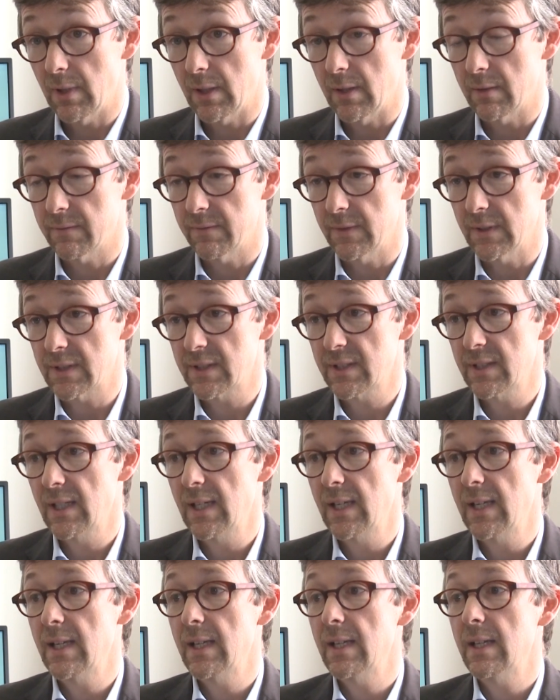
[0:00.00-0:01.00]
benefits,
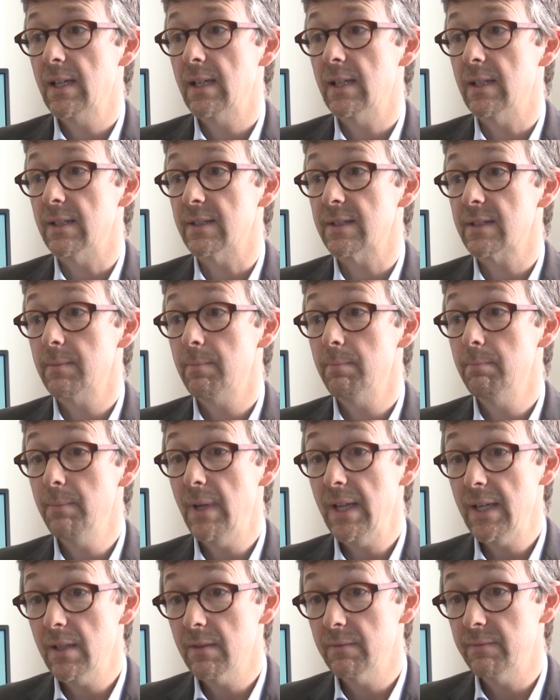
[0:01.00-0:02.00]

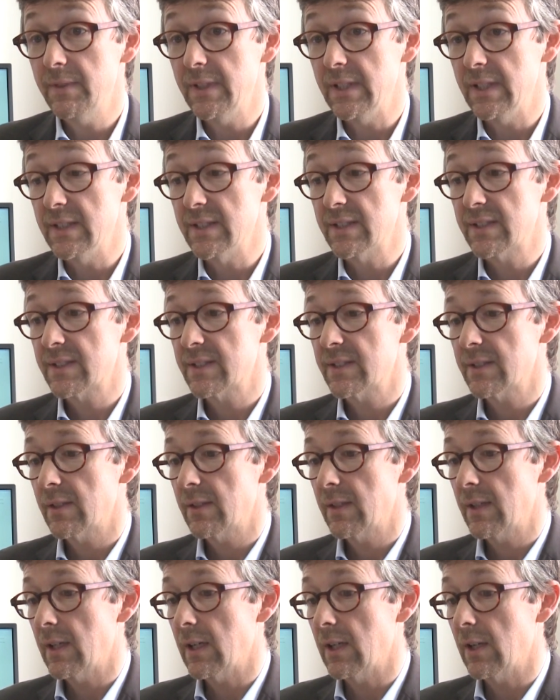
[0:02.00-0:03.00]
many of these
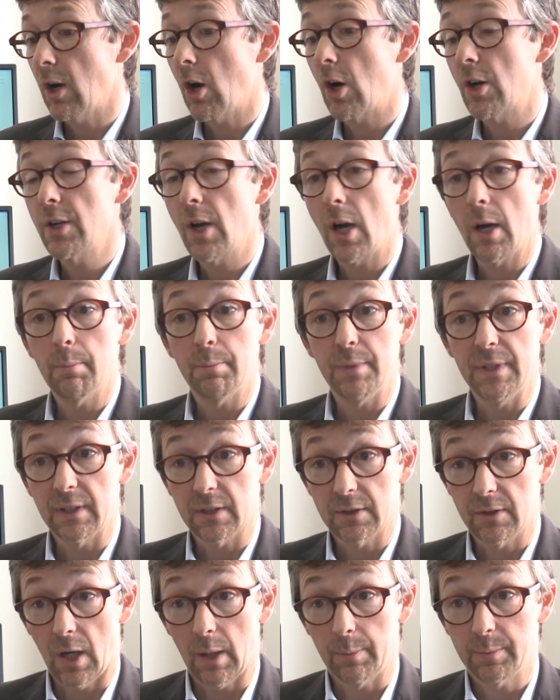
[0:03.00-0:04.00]
are not being
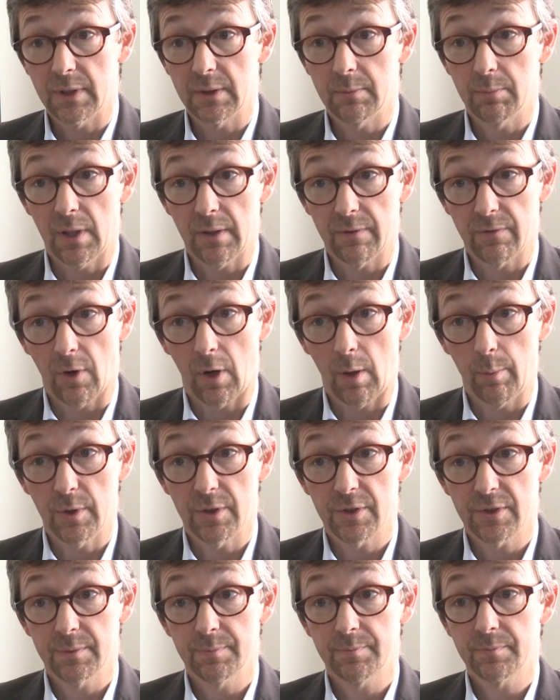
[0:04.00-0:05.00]
adopted by
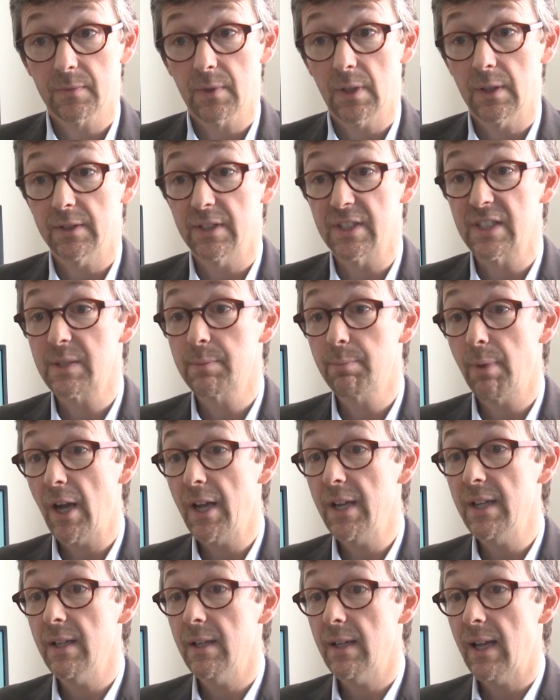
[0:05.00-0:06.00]
farmers,
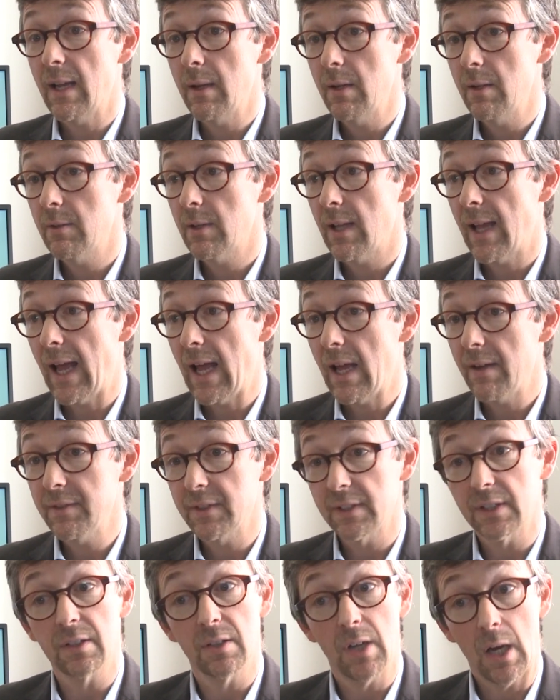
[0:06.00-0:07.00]
despite
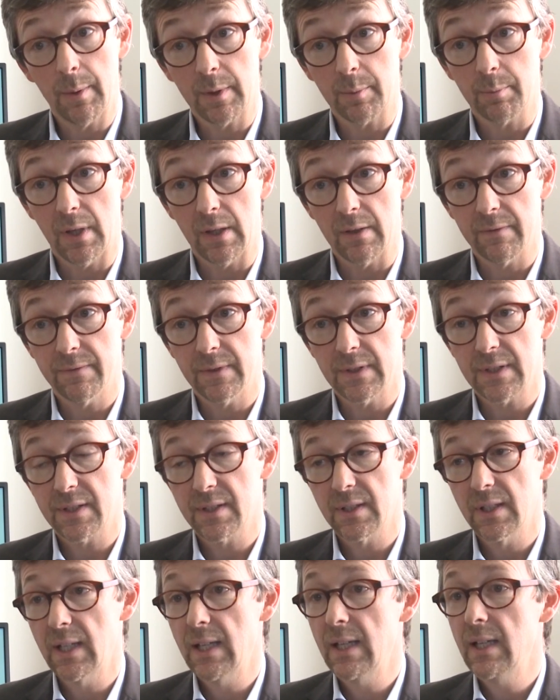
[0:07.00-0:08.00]
having economic benefits.